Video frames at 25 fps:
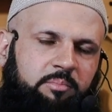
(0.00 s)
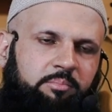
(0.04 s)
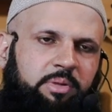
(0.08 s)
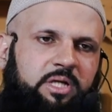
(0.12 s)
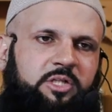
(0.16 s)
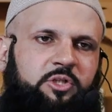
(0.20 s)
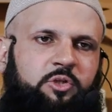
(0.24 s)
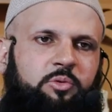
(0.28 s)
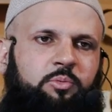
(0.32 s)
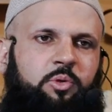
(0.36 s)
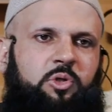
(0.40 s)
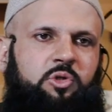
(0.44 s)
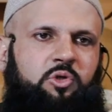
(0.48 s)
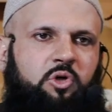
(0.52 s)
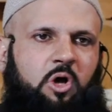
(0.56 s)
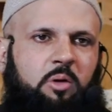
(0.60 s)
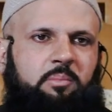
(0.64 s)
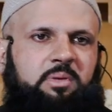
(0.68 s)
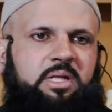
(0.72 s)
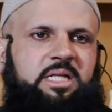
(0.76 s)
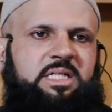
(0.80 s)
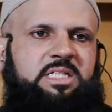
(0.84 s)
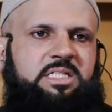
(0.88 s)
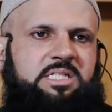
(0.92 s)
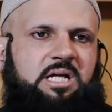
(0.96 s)
but you would
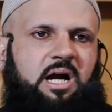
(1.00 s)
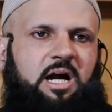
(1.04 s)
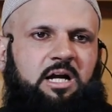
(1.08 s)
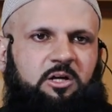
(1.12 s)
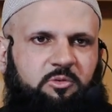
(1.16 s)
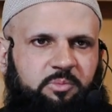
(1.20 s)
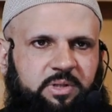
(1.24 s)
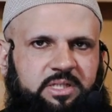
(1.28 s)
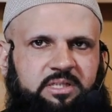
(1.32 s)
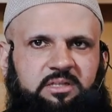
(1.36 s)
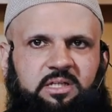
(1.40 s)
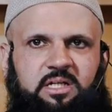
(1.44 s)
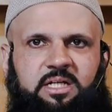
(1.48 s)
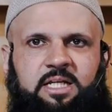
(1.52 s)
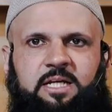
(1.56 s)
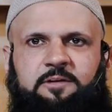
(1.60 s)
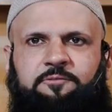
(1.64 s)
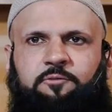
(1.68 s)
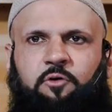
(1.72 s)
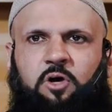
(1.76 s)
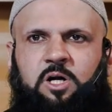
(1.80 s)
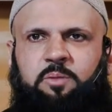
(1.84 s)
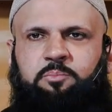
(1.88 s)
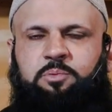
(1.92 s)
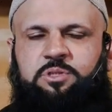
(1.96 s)
normally start with the
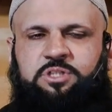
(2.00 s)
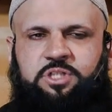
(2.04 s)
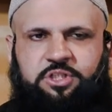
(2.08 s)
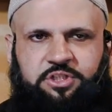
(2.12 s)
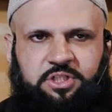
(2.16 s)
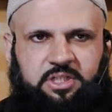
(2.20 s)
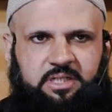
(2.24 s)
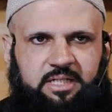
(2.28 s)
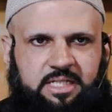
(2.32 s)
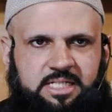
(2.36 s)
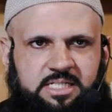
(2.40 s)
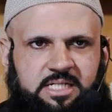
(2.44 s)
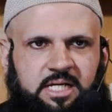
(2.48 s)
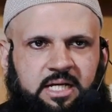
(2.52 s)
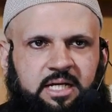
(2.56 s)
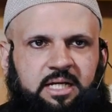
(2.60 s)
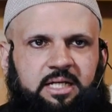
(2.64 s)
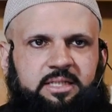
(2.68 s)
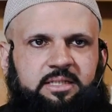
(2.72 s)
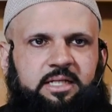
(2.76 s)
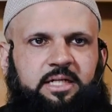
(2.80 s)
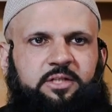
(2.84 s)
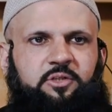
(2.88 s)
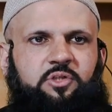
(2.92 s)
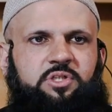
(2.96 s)
default position is
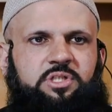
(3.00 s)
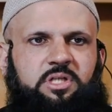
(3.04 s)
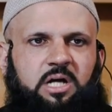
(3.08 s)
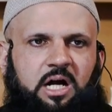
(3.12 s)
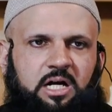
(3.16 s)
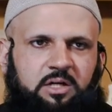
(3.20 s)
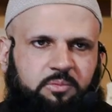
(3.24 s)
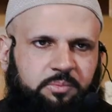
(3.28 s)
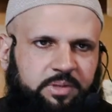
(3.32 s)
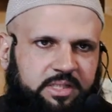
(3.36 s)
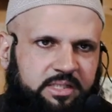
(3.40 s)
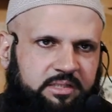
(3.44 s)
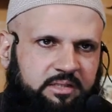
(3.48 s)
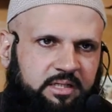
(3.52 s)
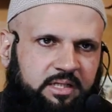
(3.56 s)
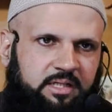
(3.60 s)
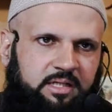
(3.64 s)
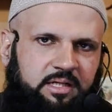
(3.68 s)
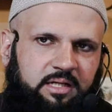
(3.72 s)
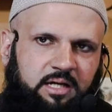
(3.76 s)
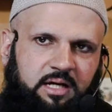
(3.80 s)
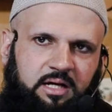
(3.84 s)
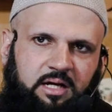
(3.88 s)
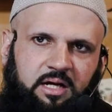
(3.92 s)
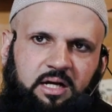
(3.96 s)
that you start with
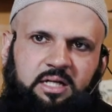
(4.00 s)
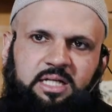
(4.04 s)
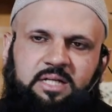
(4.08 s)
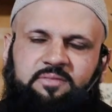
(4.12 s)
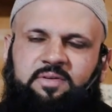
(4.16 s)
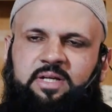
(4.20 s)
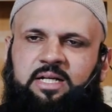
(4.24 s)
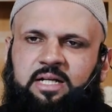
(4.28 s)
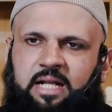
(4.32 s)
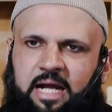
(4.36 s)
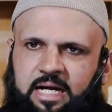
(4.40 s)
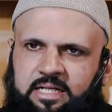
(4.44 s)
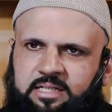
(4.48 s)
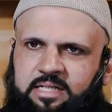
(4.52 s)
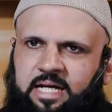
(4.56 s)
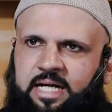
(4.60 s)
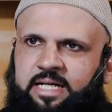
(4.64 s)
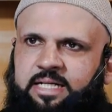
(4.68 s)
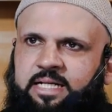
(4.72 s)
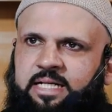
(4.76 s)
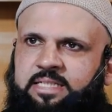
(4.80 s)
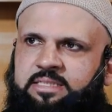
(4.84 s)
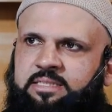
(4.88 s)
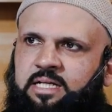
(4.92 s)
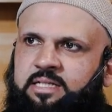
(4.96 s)
uh, giving glad
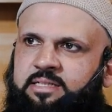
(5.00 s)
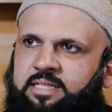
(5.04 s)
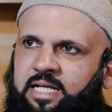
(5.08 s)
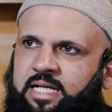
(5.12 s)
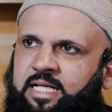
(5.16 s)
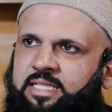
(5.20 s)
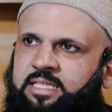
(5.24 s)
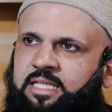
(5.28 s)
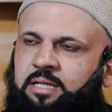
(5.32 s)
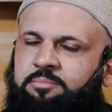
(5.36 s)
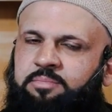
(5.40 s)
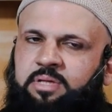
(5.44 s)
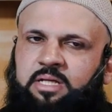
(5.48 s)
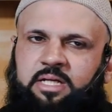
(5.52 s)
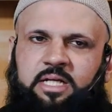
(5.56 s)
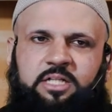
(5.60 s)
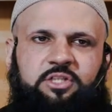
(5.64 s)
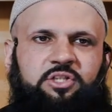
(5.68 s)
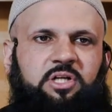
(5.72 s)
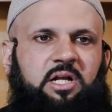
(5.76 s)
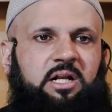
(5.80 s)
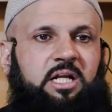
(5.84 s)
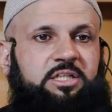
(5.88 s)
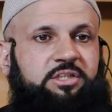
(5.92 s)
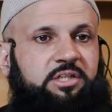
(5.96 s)
tidings and telling them that
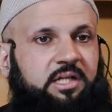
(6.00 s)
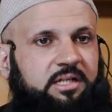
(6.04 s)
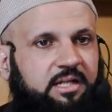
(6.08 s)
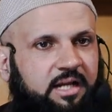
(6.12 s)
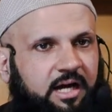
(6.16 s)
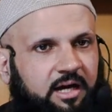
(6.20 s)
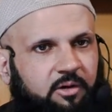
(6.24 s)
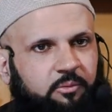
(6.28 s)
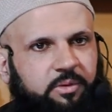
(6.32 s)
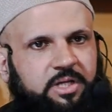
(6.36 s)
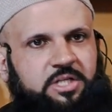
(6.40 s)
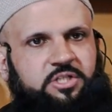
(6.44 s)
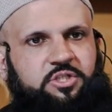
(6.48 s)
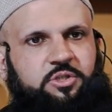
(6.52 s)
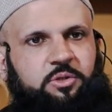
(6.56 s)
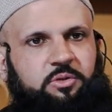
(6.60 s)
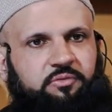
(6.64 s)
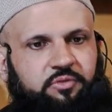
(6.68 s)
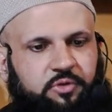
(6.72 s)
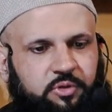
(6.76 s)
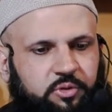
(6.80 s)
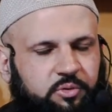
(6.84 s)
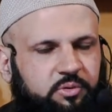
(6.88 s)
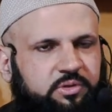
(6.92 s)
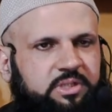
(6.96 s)
inshallah jannah awaits you
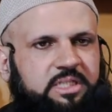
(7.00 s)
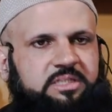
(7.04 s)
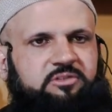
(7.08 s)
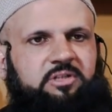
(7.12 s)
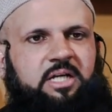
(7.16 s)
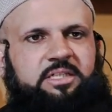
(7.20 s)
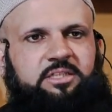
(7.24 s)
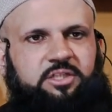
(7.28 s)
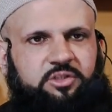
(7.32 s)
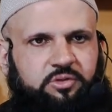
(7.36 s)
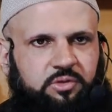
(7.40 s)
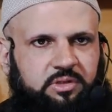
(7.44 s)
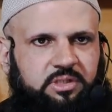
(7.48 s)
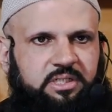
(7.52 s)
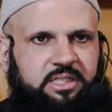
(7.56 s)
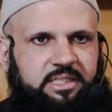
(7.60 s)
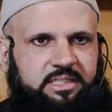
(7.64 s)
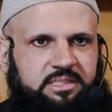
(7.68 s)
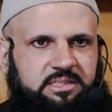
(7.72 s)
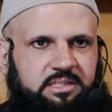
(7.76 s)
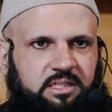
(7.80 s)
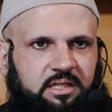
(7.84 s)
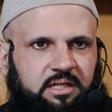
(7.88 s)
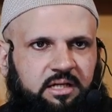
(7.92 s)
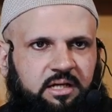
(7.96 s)
if you do these righteous good
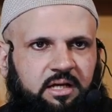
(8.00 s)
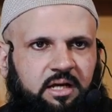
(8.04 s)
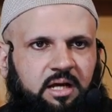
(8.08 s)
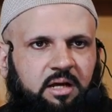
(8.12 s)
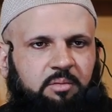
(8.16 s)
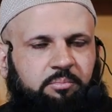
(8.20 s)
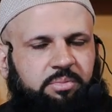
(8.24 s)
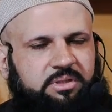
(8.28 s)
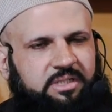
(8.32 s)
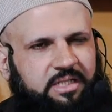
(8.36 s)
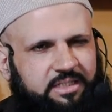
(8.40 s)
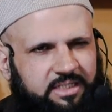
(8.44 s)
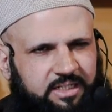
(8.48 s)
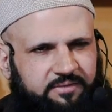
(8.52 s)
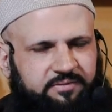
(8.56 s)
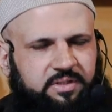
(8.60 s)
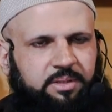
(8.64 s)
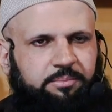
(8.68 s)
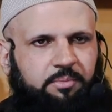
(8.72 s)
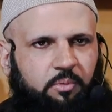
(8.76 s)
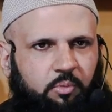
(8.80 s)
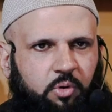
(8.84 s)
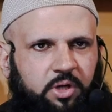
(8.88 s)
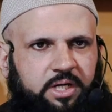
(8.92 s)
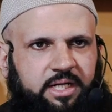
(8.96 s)
deeds but then give
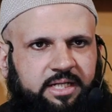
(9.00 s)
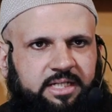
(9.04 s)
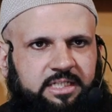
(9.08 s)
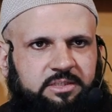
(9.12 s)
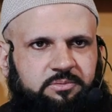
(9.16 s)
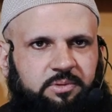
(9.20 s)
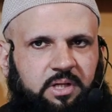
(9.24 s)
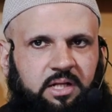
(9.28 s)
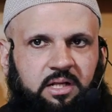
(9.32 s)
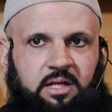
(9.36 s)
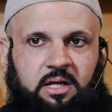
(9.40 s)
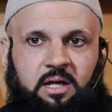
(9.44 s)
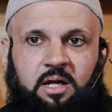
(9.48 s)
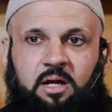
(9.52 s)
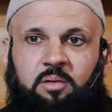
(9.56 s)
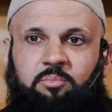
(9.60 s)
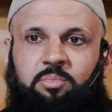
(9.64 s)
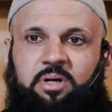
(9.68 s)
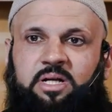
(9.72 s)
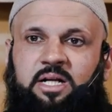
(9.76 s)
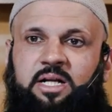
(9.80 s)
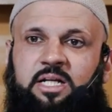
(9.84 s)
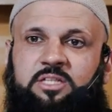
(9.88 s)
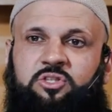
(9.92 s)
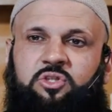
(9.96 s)
them a warning as well
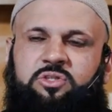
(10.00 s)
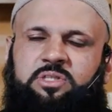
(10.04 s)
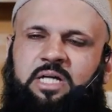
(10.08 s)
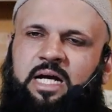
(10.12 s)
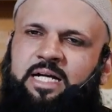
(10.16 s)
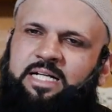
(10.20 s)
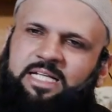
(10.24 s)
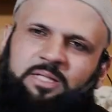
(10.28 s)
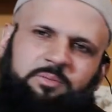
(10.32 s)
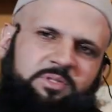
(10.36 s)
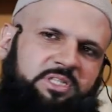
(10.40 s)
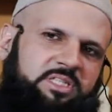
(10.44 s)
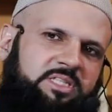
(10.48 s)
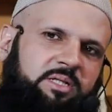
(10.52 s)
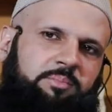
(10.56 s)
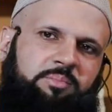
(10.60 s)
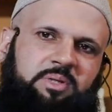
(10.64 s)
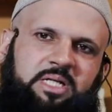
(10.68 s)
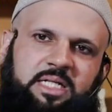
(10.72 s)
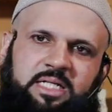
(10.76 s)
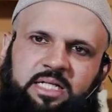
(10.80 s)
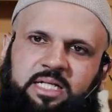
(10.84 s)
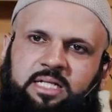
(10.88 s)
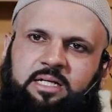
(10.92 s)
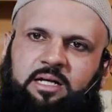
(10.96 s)
but in a society which is
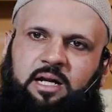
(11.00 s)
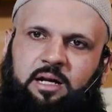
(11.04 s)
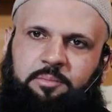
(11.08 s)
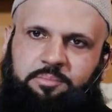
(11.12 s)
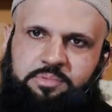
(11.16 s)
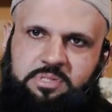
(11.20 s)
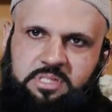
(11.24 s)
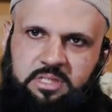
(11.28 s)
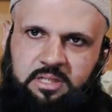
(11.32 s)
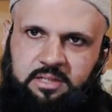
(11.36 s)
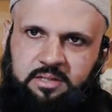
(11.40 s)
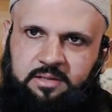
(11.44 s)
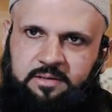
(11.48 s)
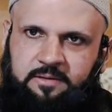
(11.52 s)
completely corrupt